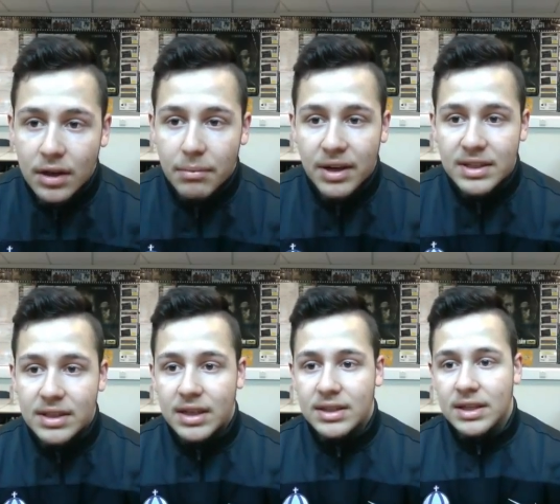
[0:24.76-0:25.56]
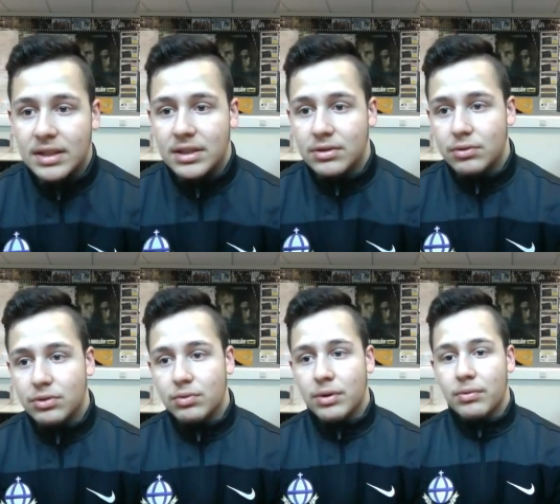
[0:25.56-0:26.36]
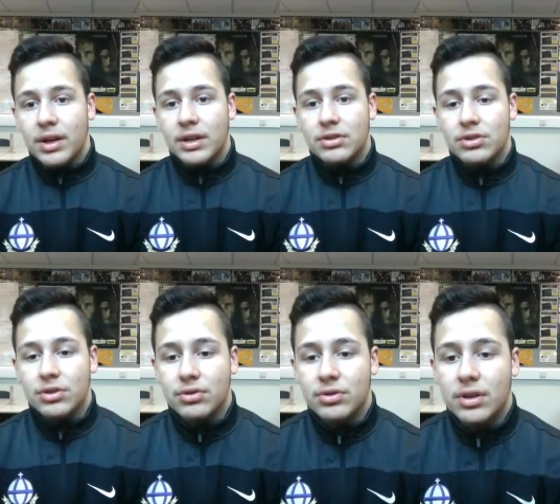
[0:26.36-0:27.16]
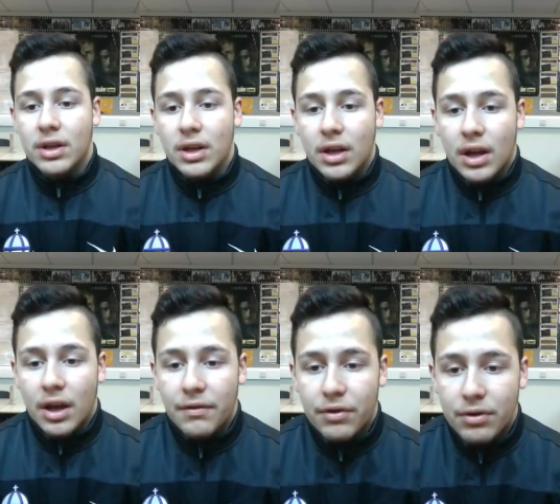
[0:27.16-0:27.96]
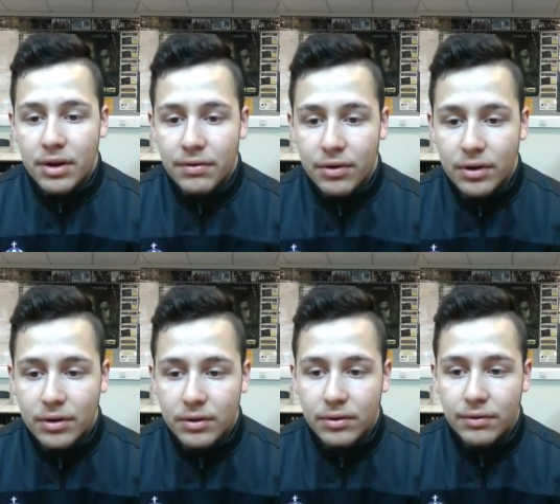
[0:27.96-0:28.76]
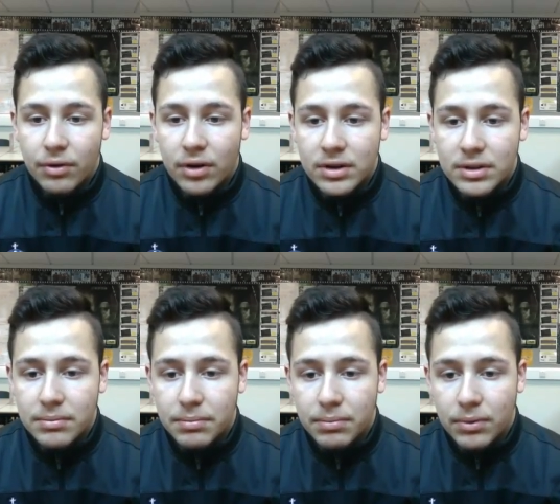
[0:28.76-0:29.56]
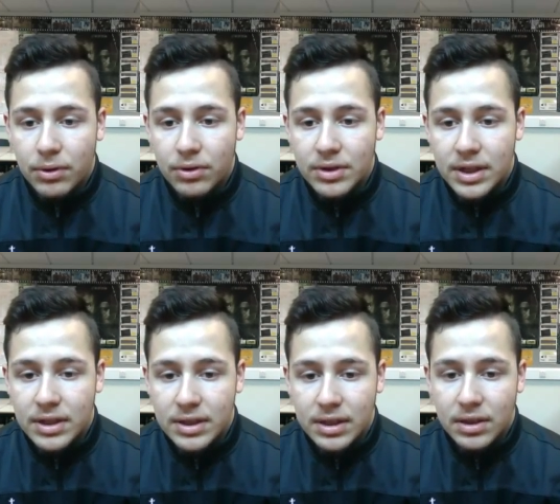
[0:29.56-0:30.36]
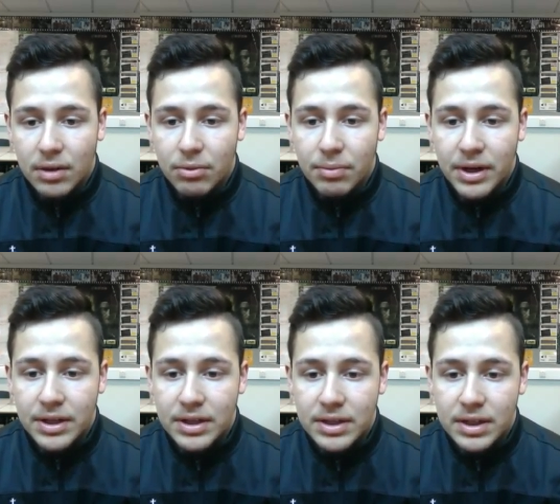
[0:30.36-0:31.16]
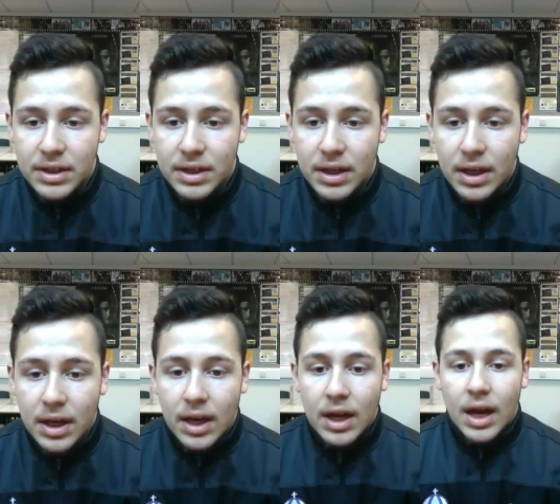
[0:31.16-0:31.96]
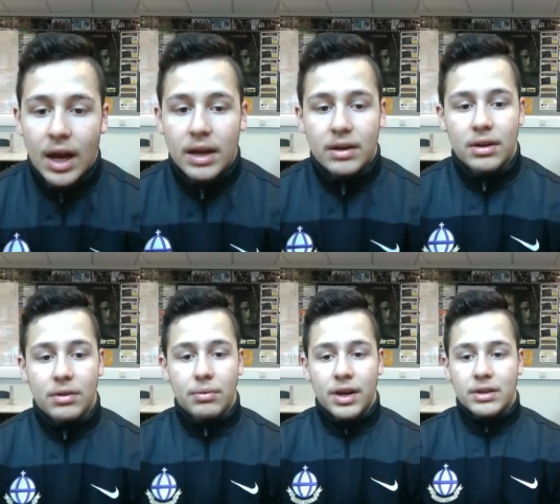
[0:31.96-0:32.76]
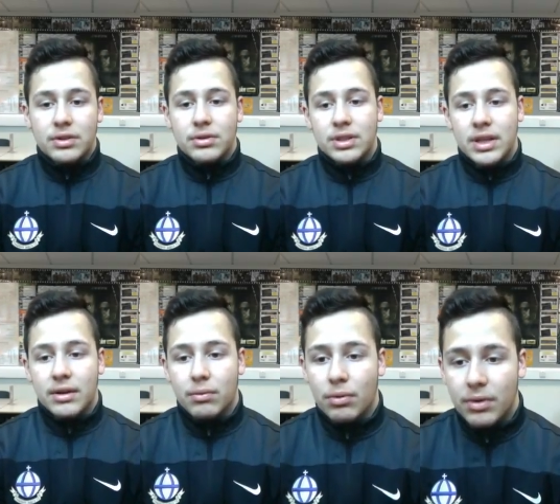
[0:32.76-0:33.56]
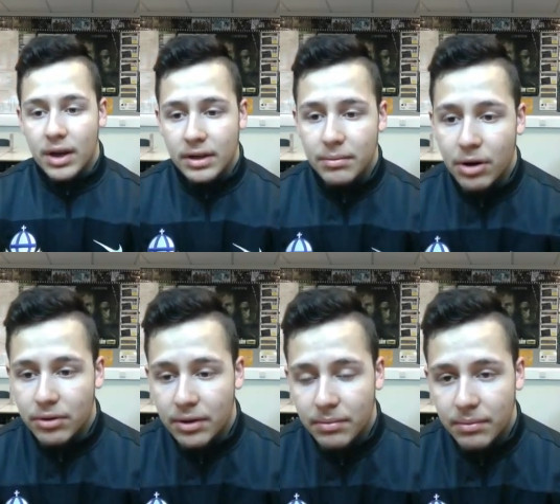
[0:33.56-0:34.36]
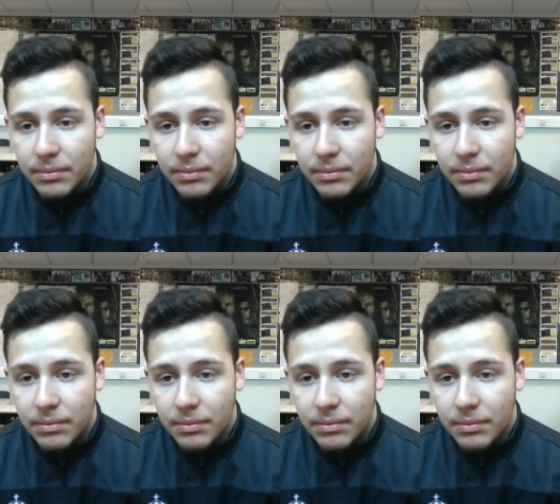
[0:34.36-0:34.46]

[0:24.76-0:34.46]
Magazine aesthetics was when we had to choose a few different fronts, contents, and double pages, and we had to state what we liked about them.